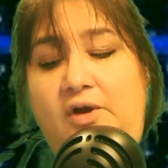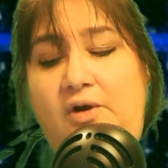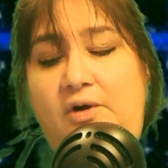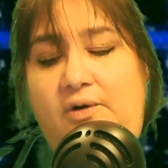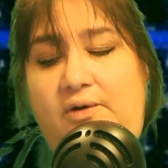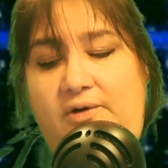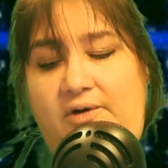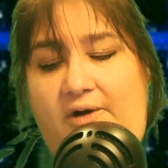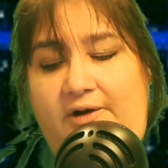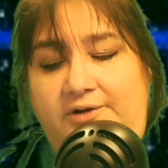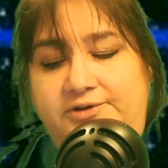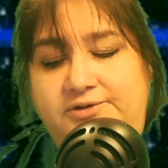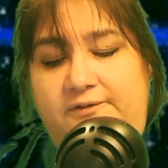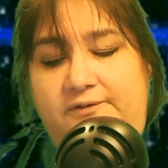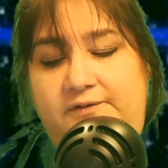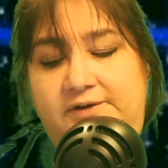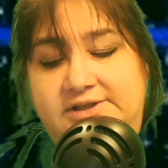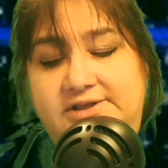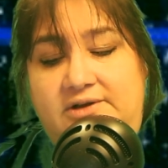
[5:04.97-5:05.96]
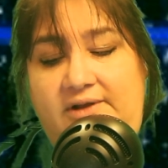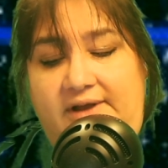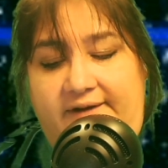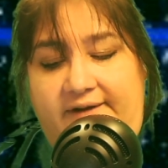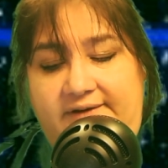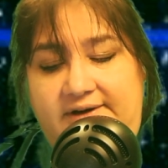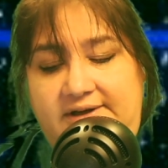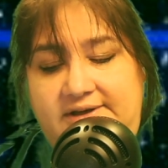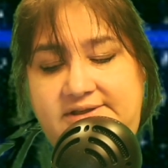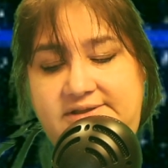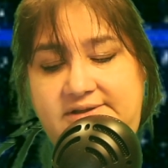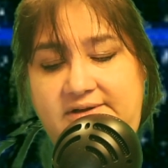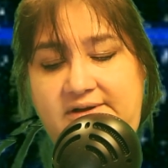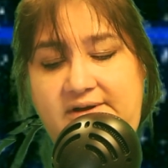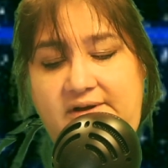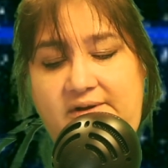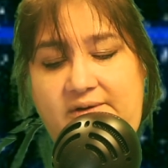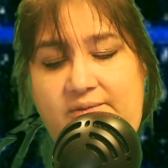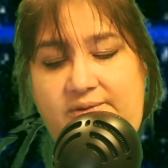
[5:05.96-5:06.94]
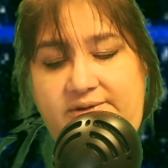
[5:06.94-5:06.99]
or altered physical evidence
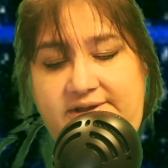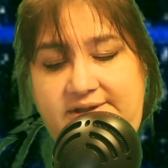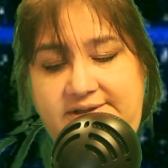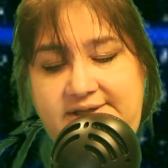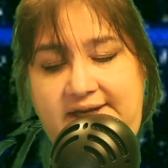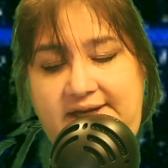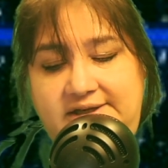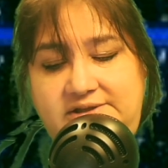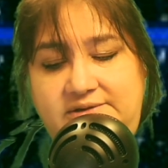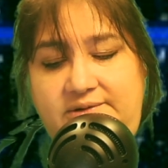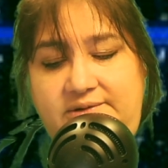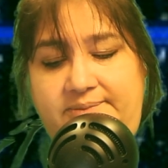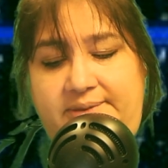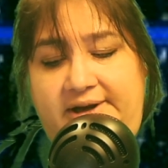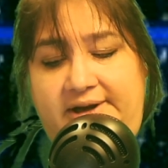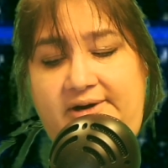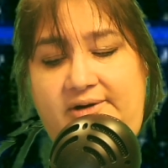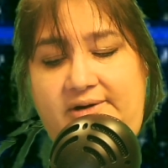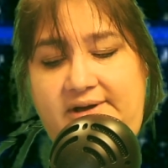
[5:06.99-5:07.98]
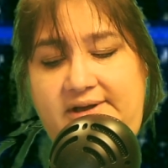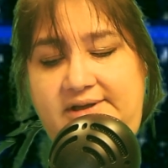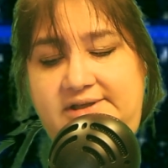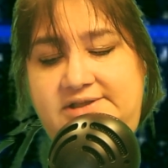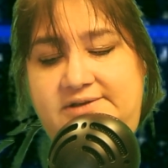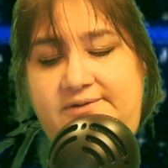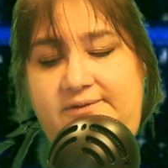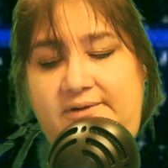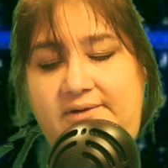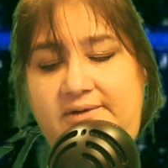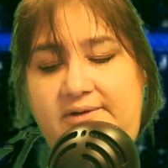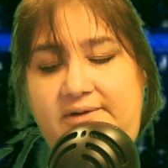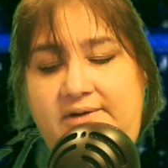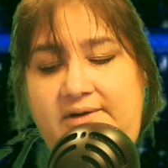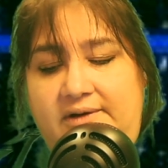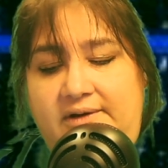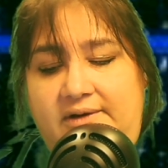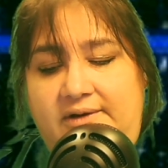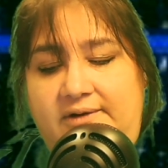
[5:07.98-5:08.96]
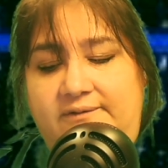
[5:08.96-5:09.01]
with intent to impair its
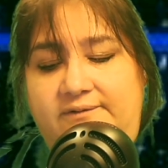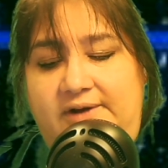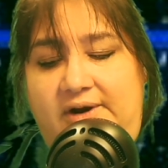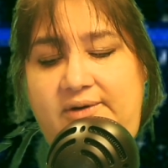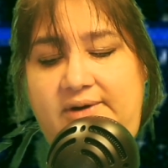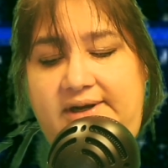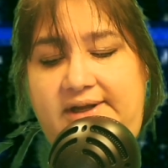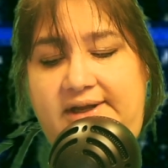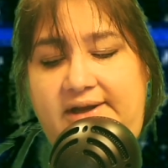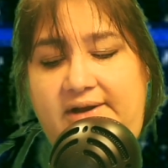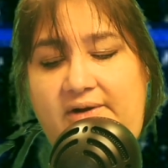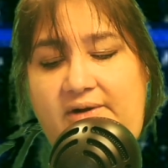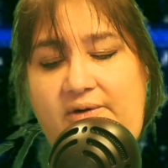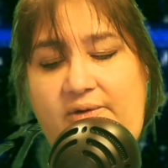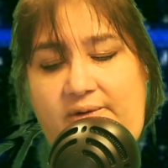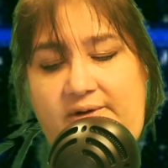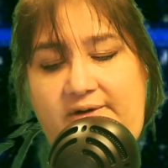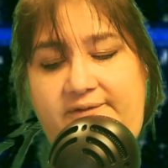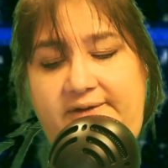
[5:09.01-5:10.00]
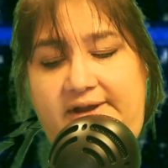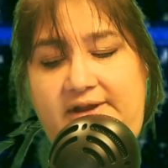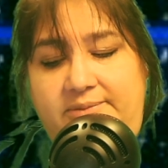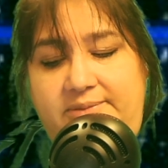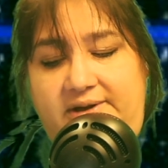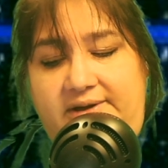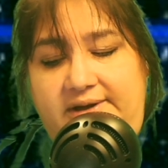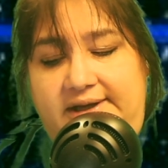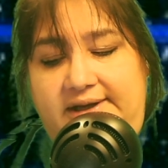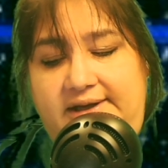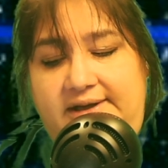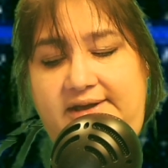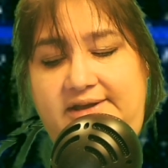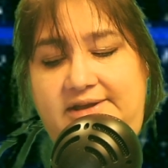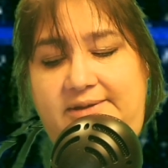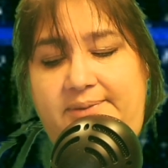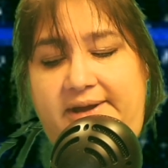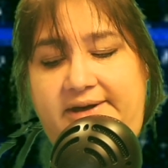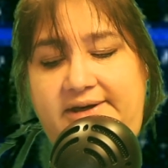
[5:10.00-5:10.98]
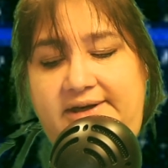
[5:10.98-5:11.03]
verity or availability in
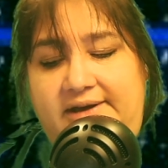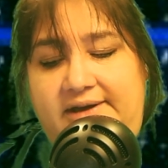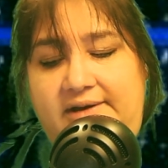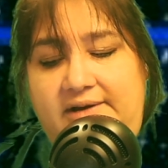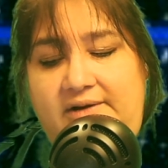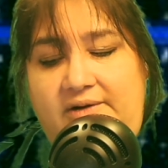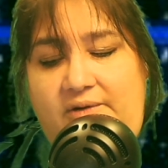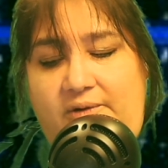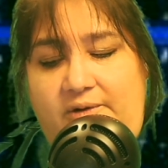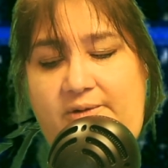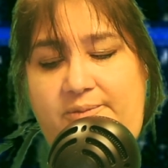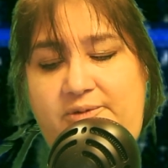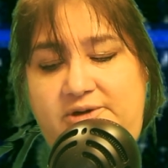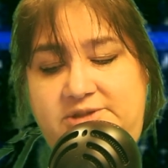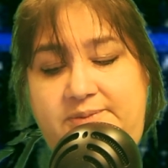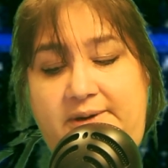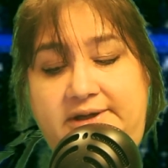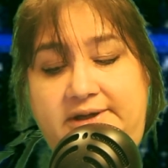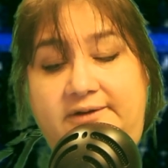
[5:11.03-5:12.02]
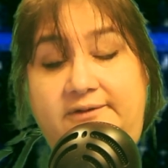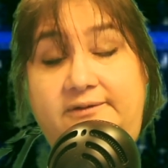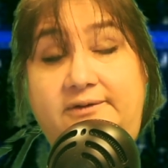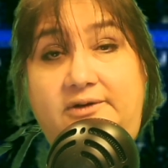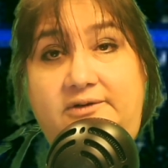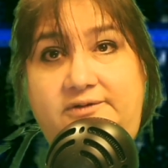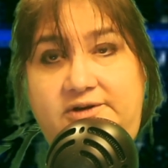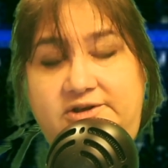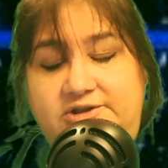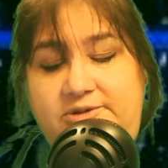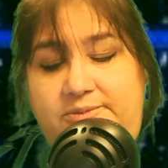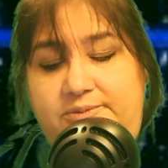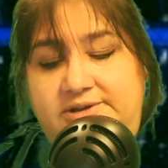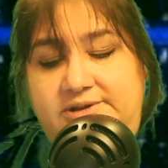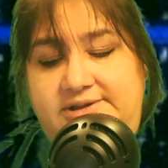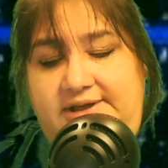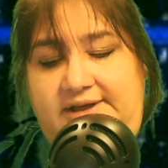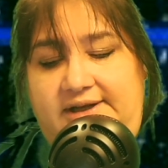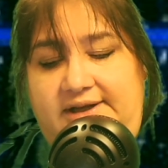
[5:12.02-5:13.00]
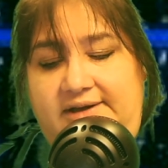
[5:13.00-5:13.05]
the pending or prospective official
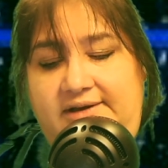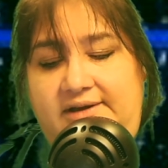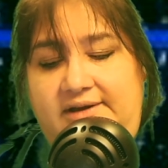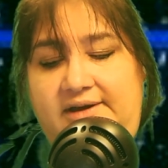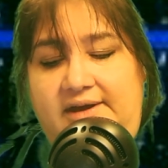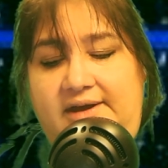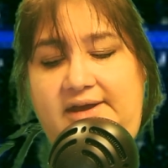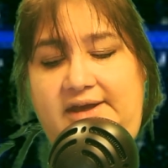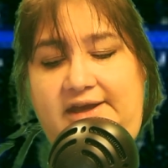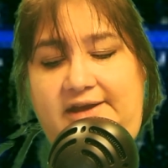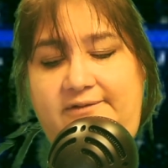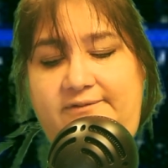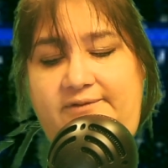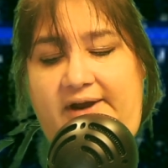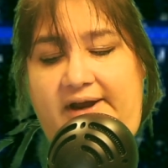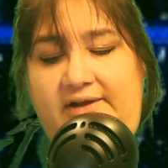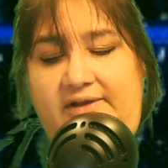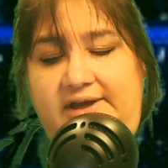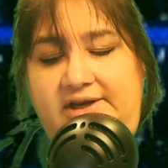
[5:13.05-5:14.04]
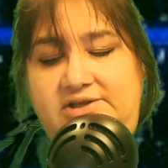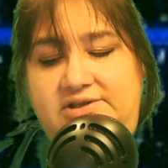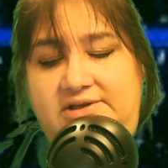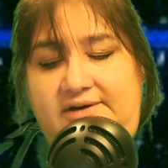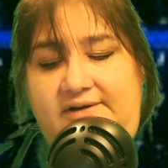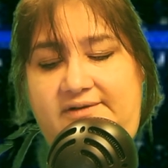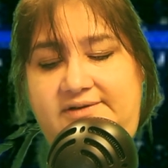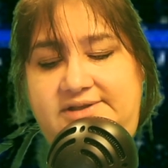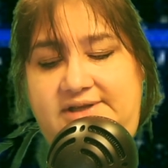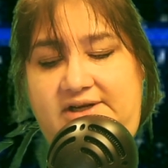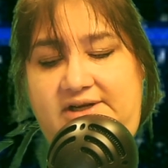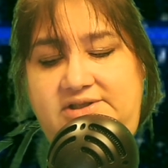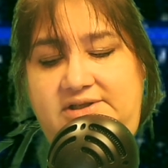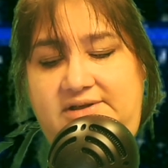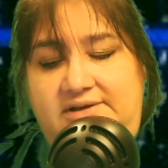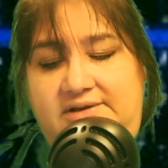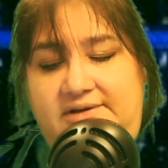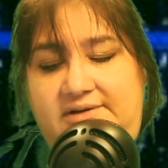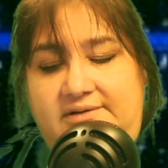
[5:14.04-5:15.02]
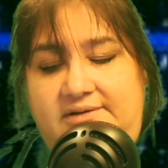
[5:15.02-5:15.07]
proceeding in violation of section.